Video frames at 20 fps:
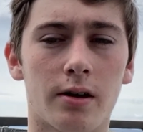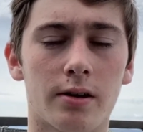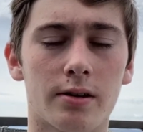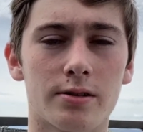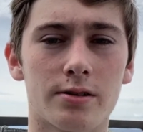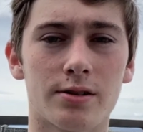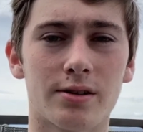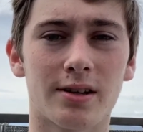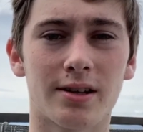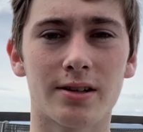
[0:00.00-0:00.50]

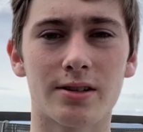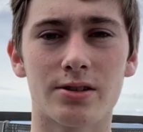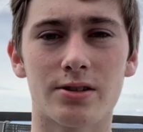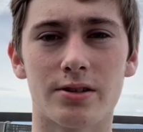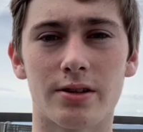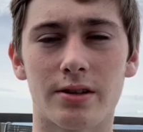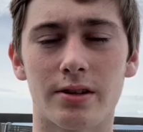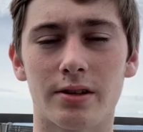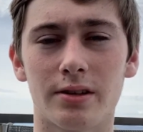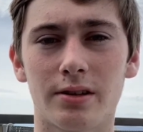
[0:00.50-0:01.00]
So
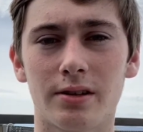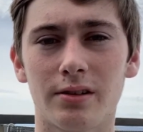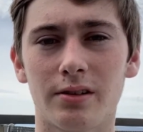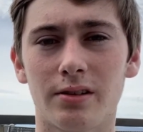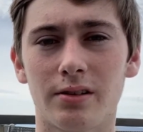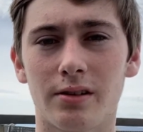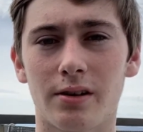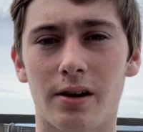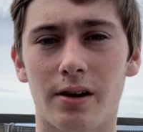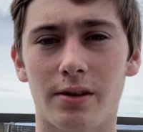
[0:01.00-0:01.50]
next
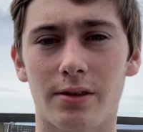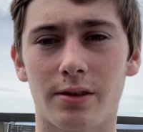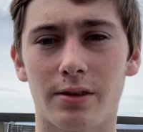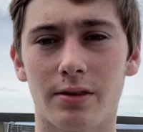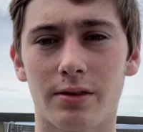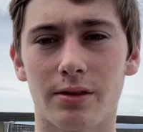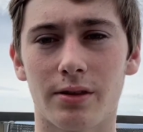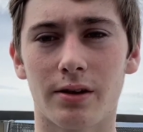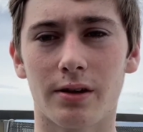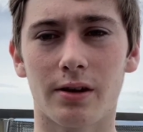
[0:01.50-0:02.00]
year, I
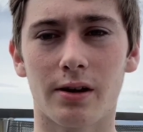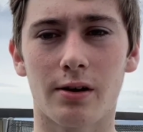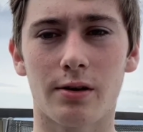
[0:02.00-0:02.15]
think